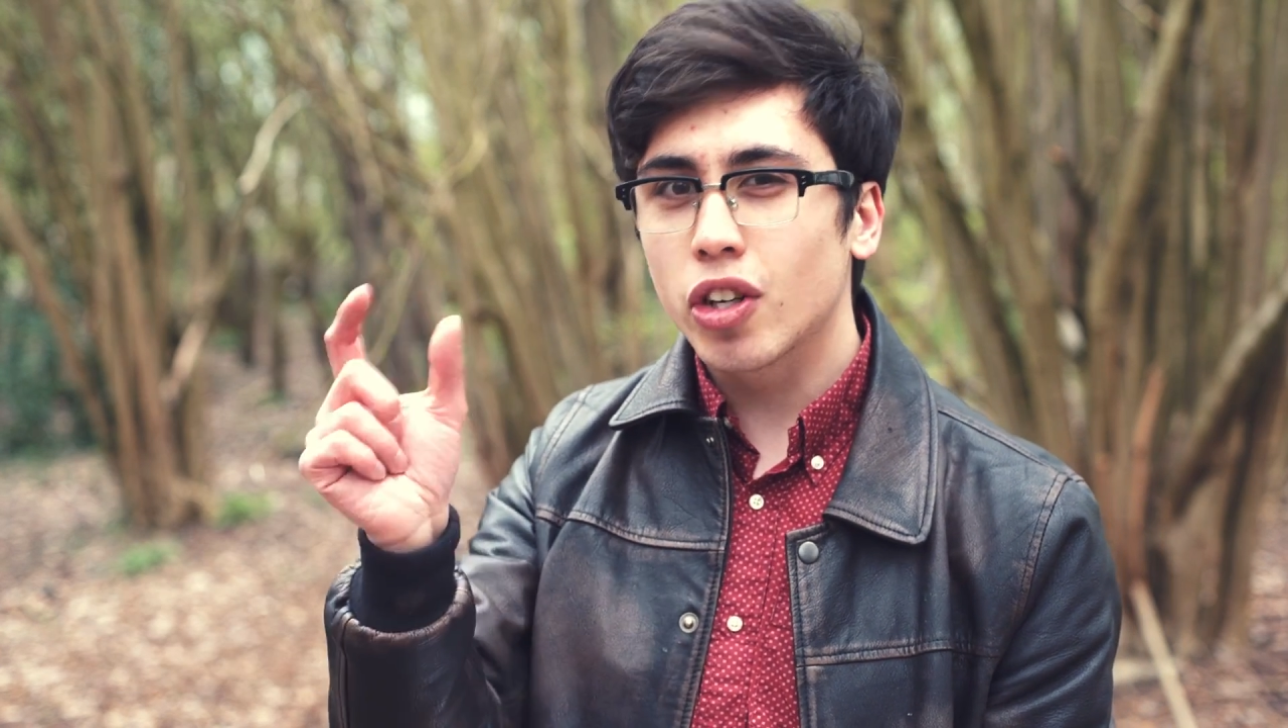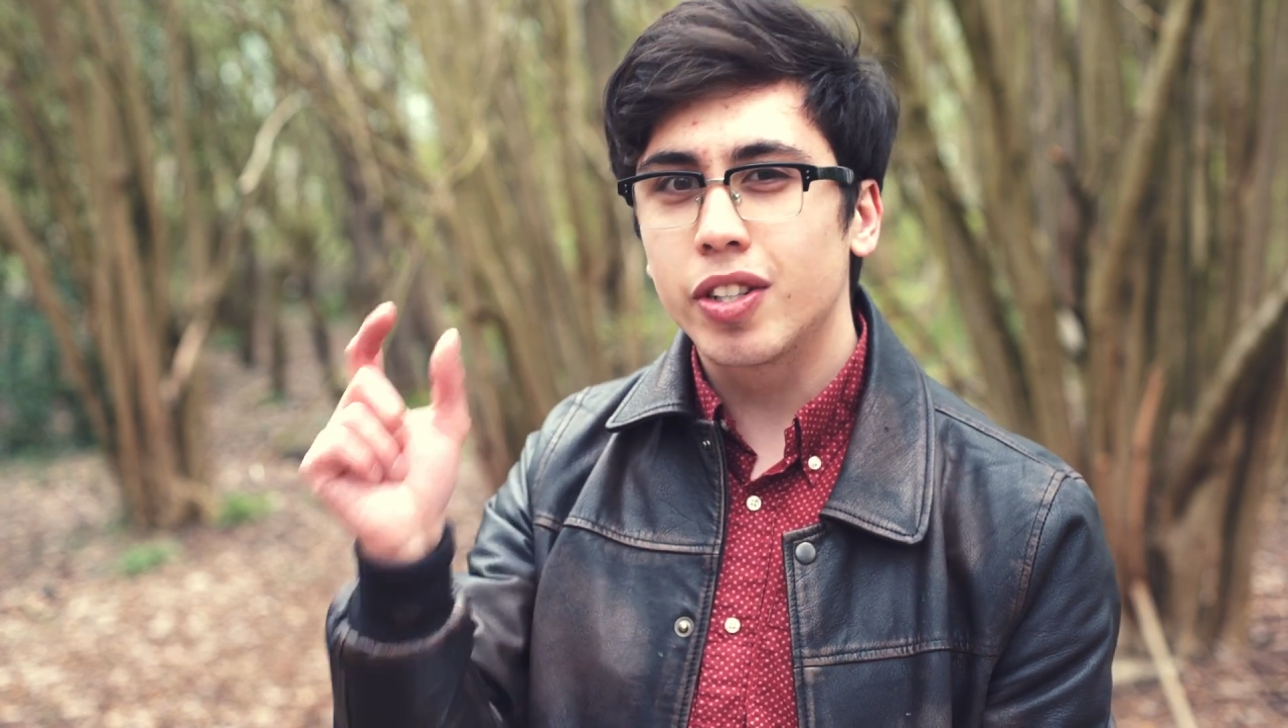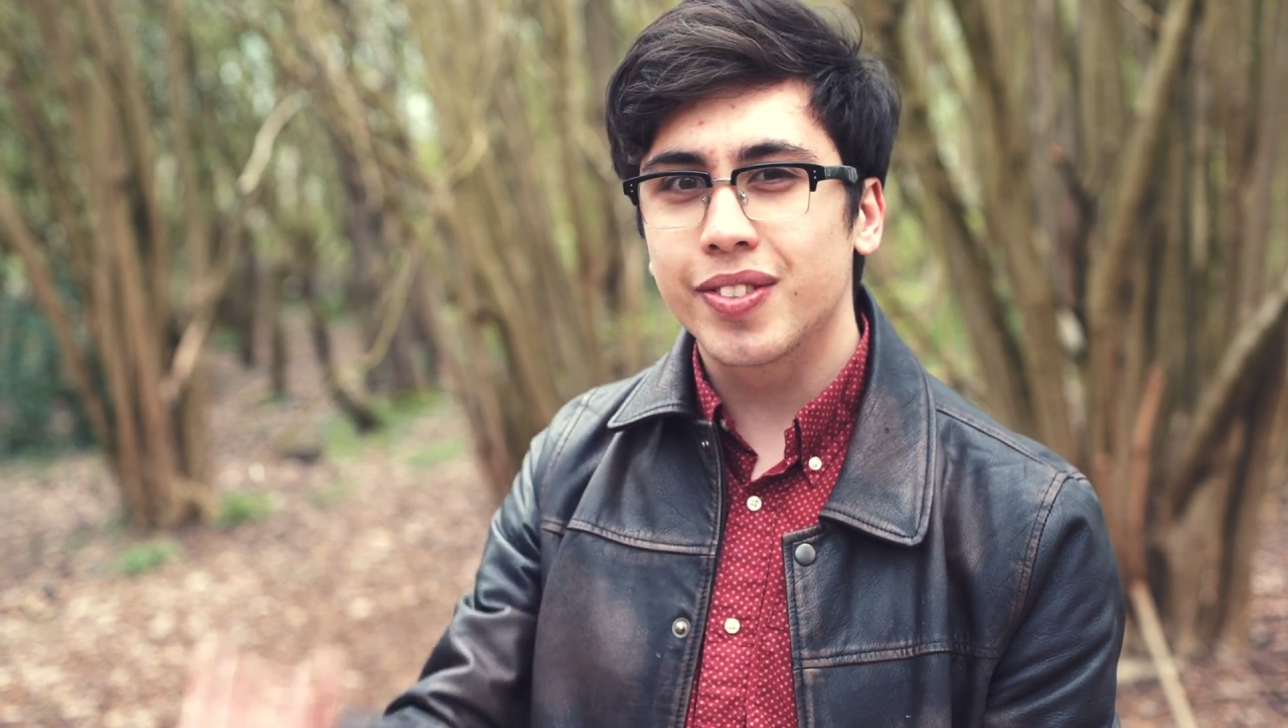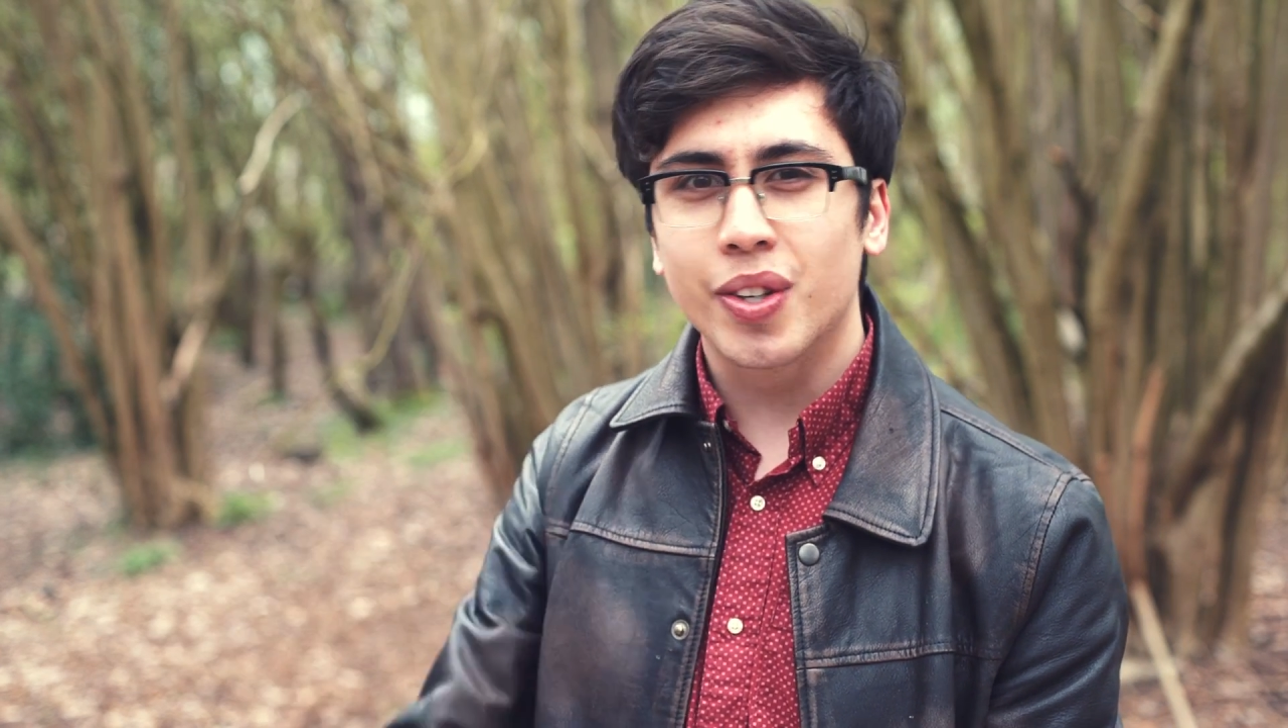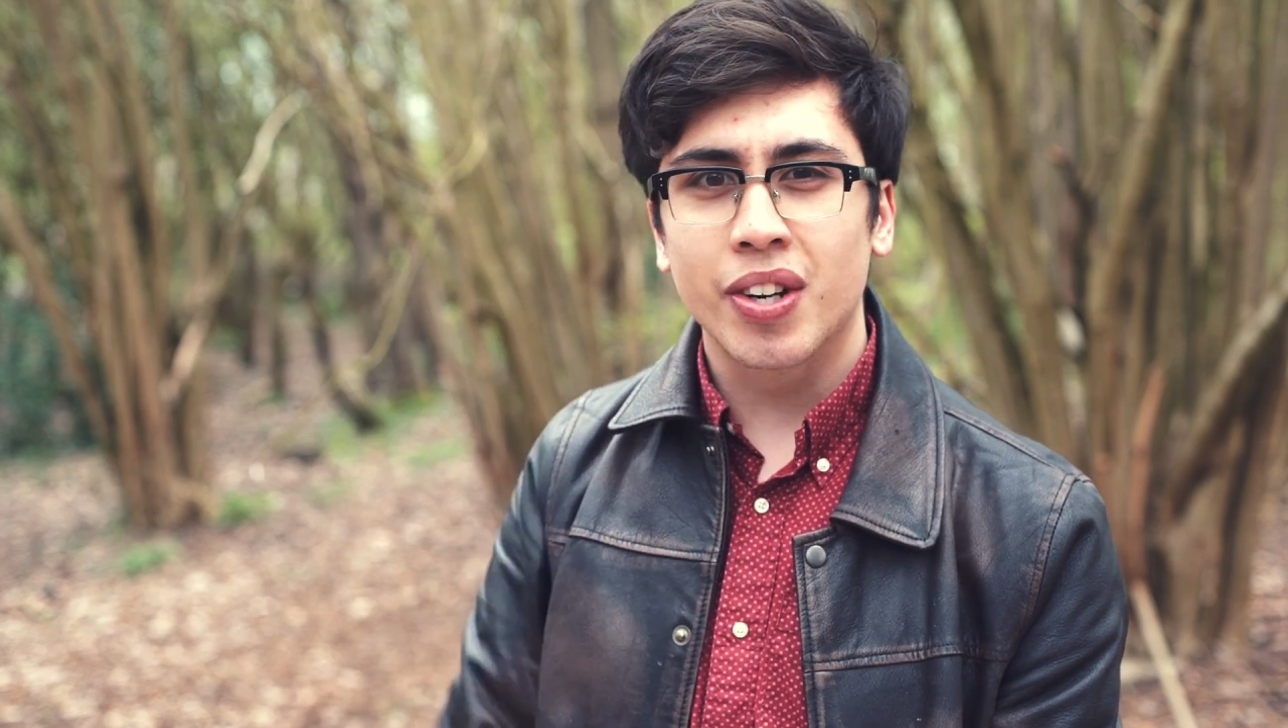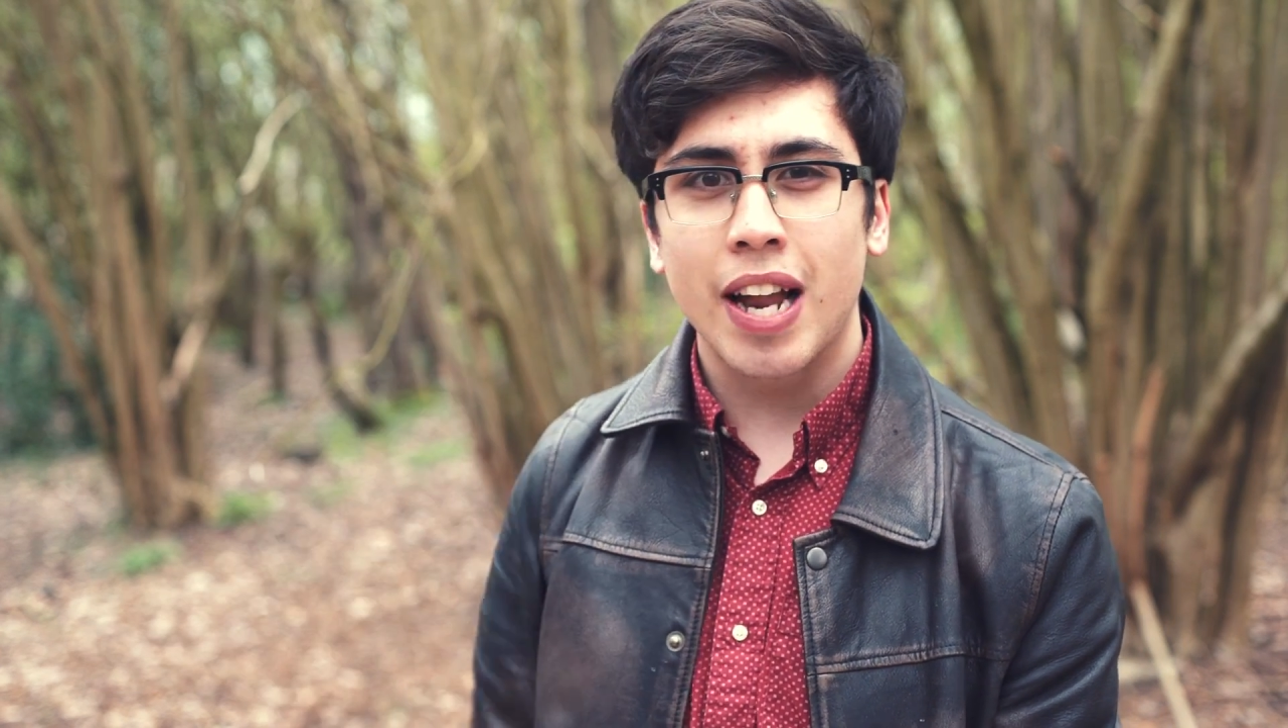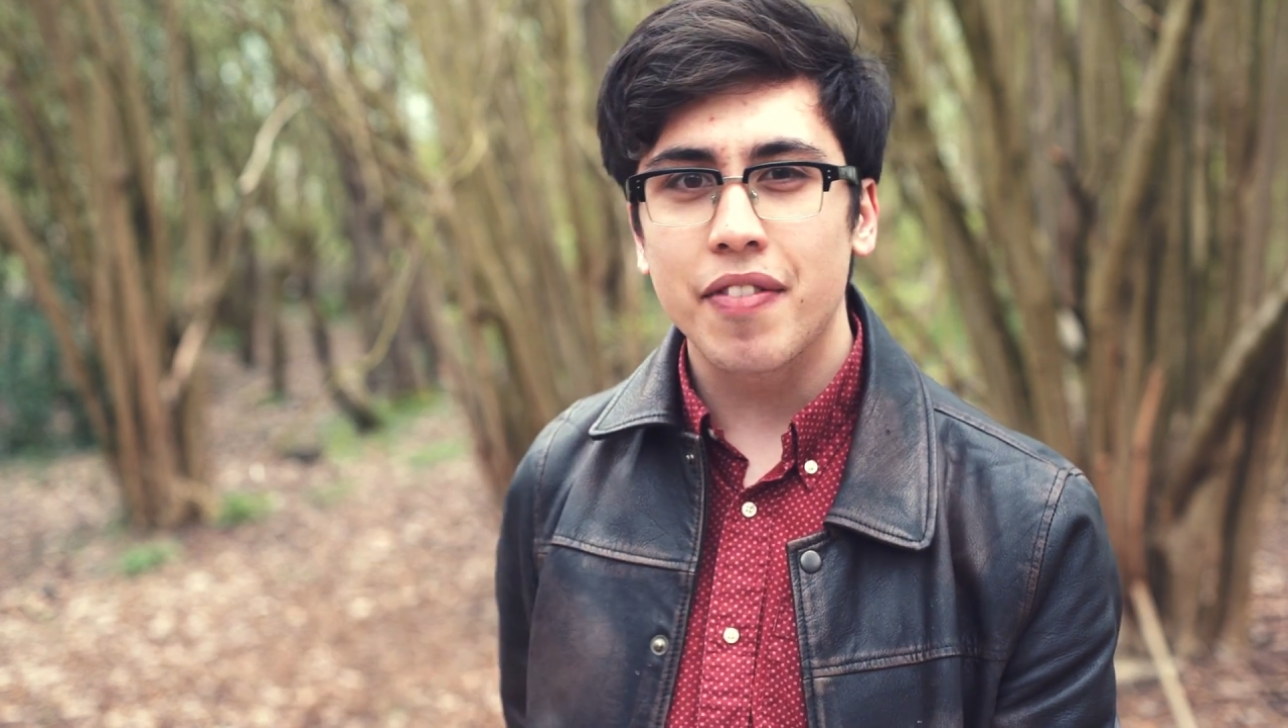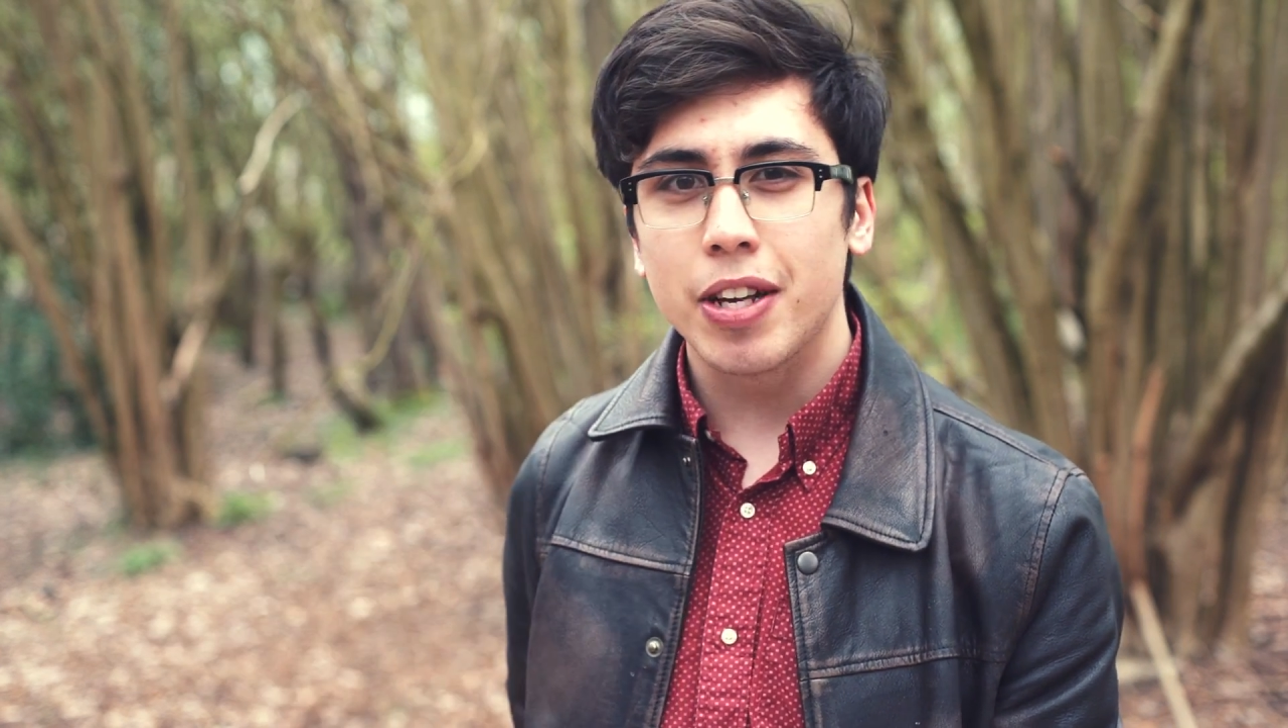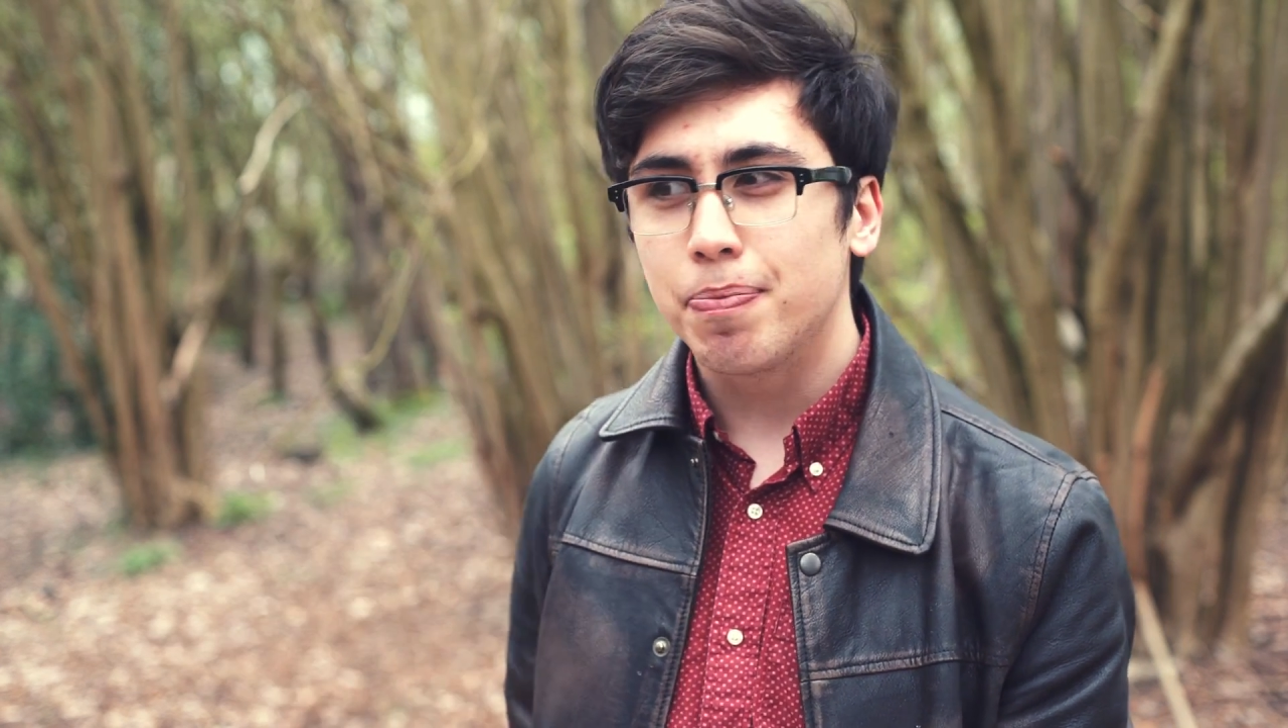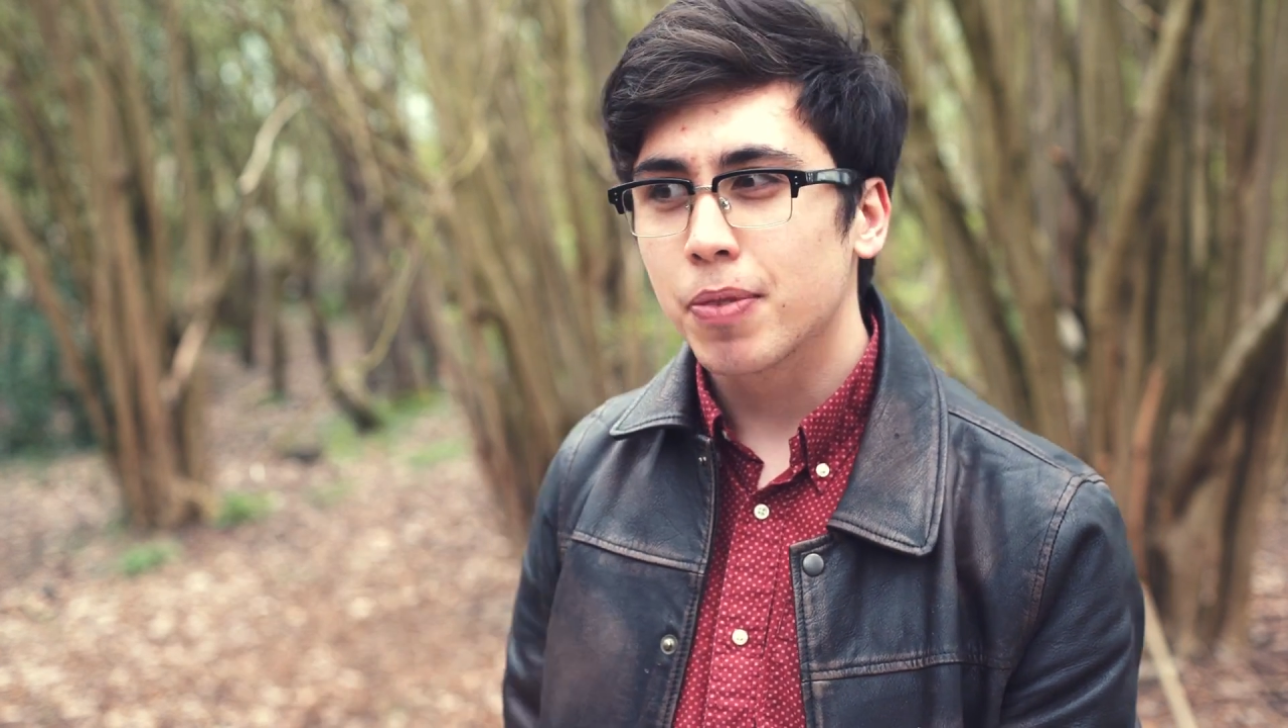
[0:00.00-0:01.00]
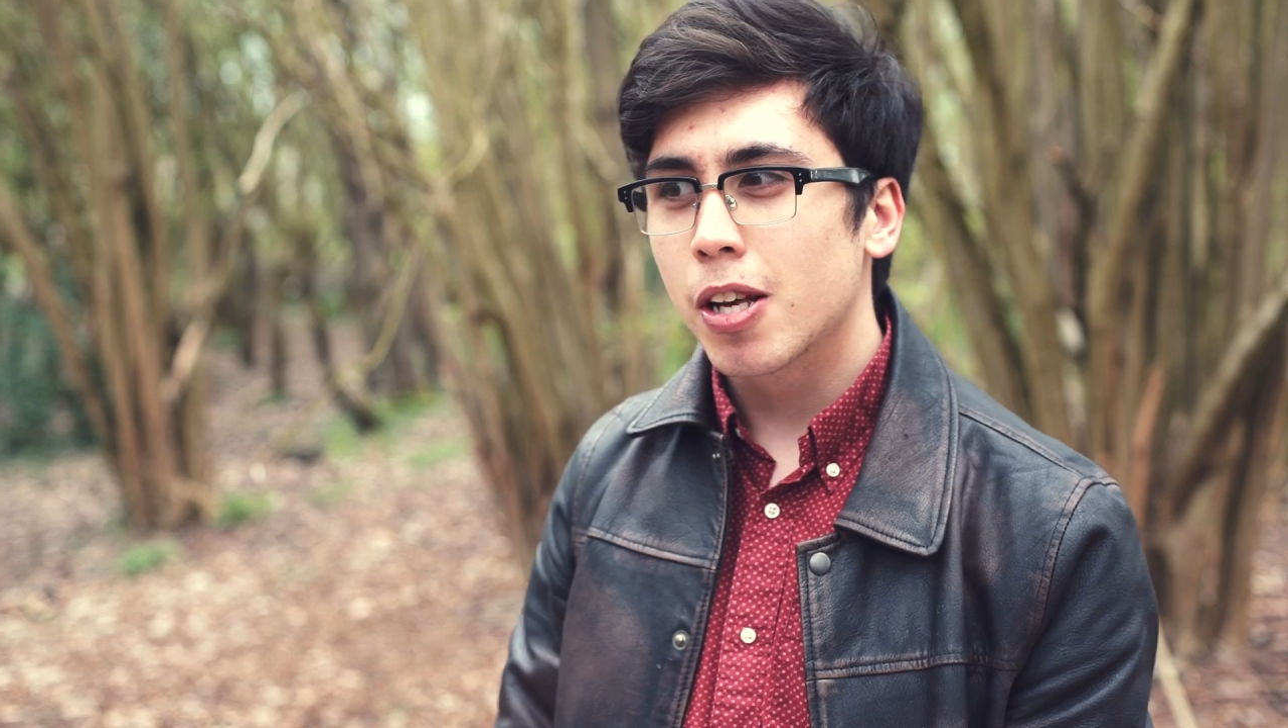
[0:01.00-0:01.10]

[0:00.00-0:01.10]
Joseph Gordon-Levitt,